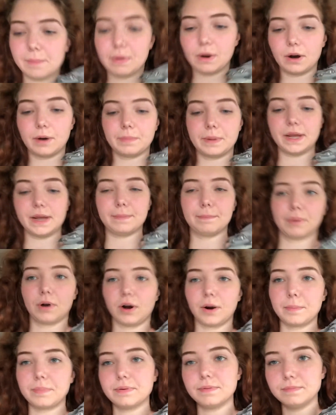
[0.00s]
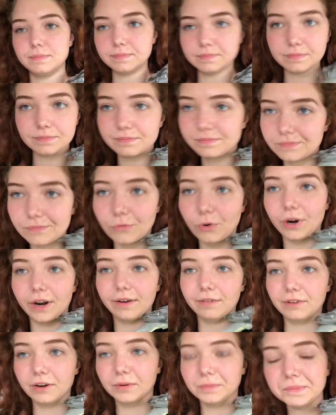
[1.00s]
burby, burp,
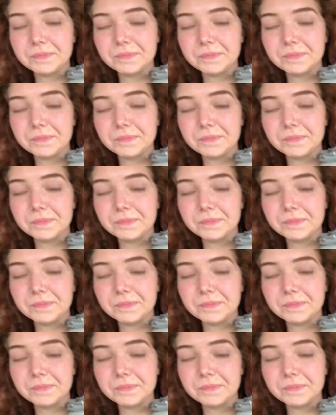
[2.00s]
whatever.